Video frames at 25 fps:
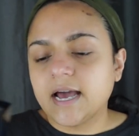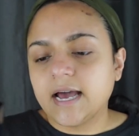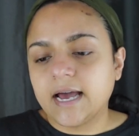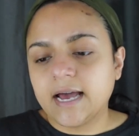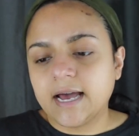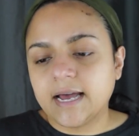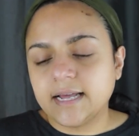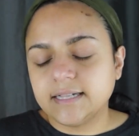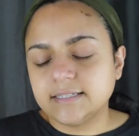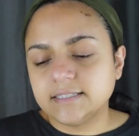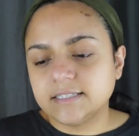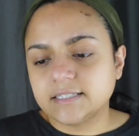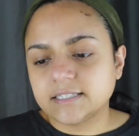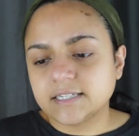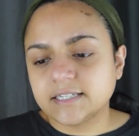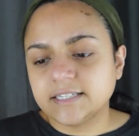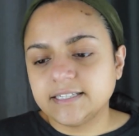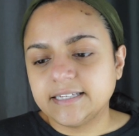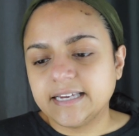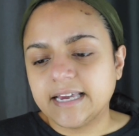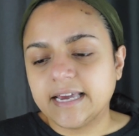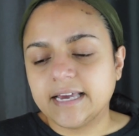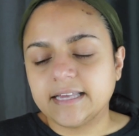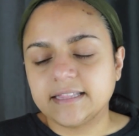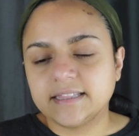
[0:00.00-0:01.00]
and
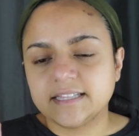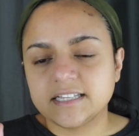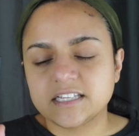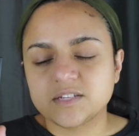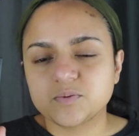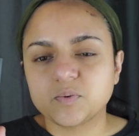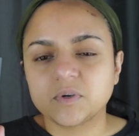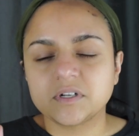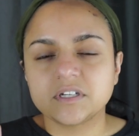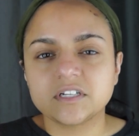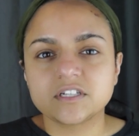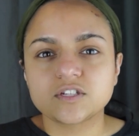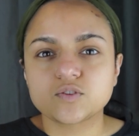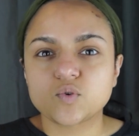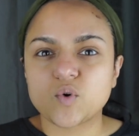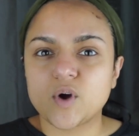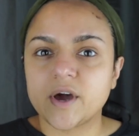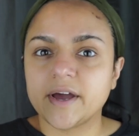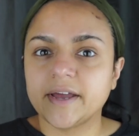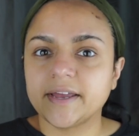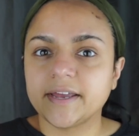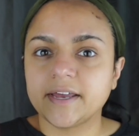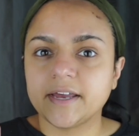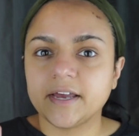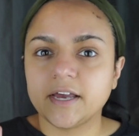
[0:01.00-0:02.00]
yeah, this one is
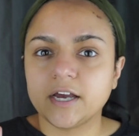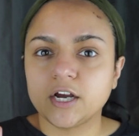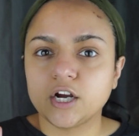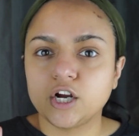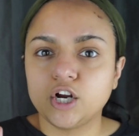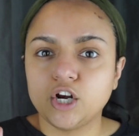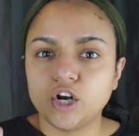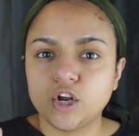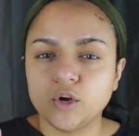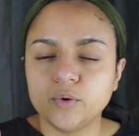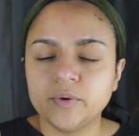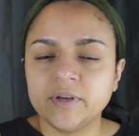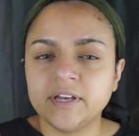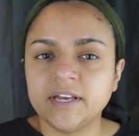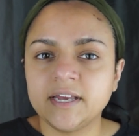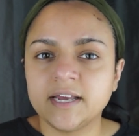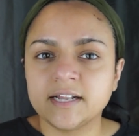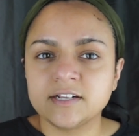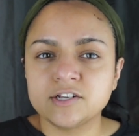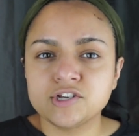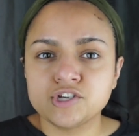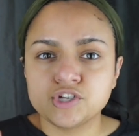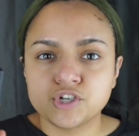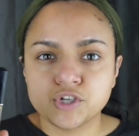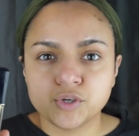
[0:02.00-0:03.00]
quite glowy
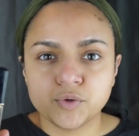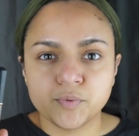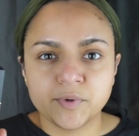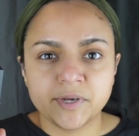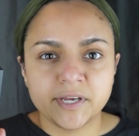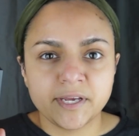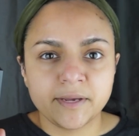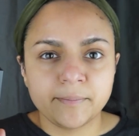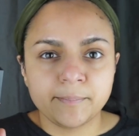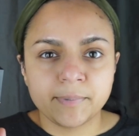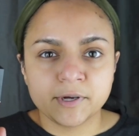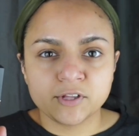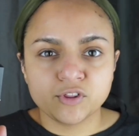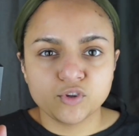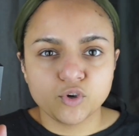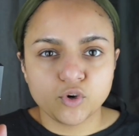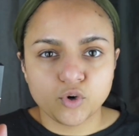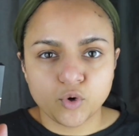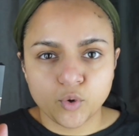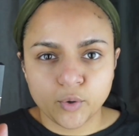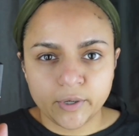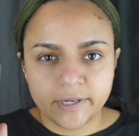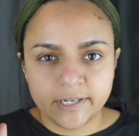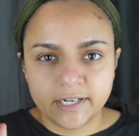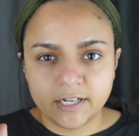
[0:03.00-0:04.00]
and dewy but
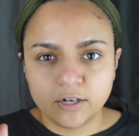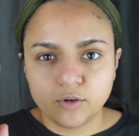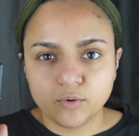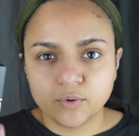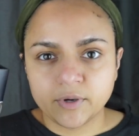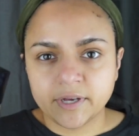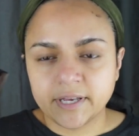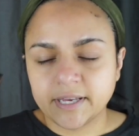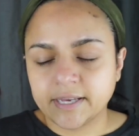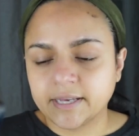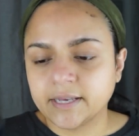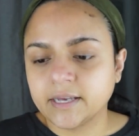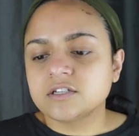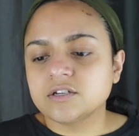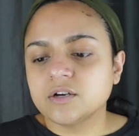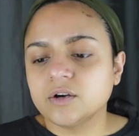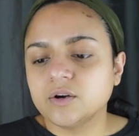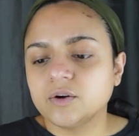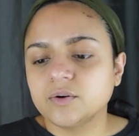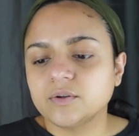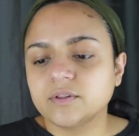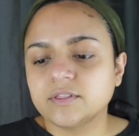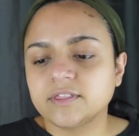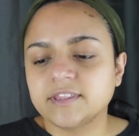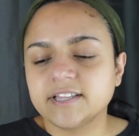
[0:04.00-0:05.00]
not oily looking,
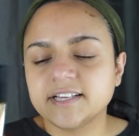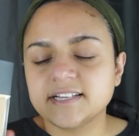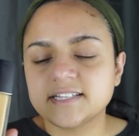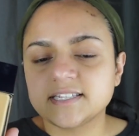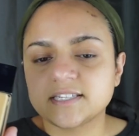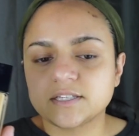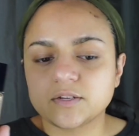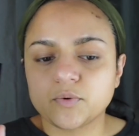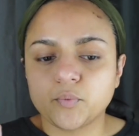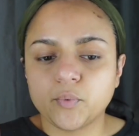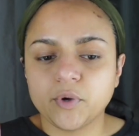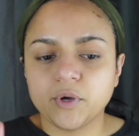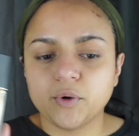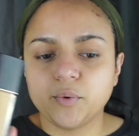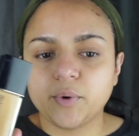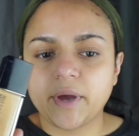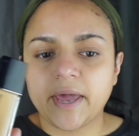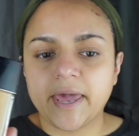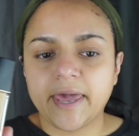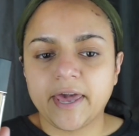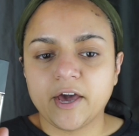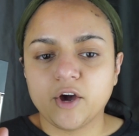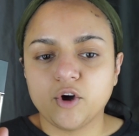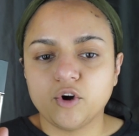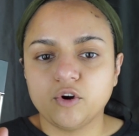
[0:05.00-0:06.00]
so this will
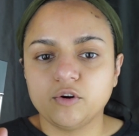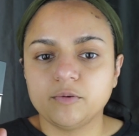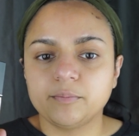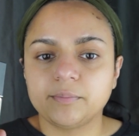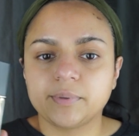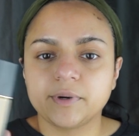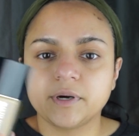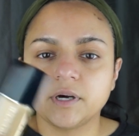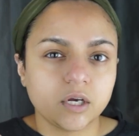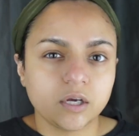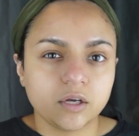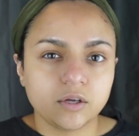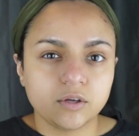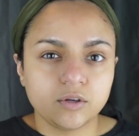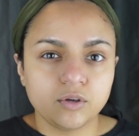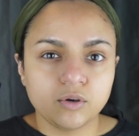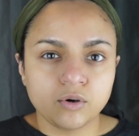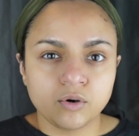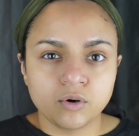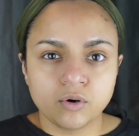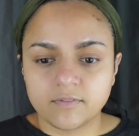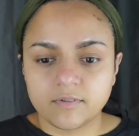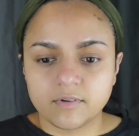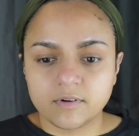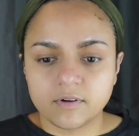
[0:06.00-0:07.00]
help
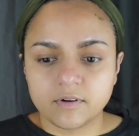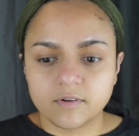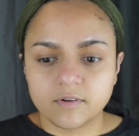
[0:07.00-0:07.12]
your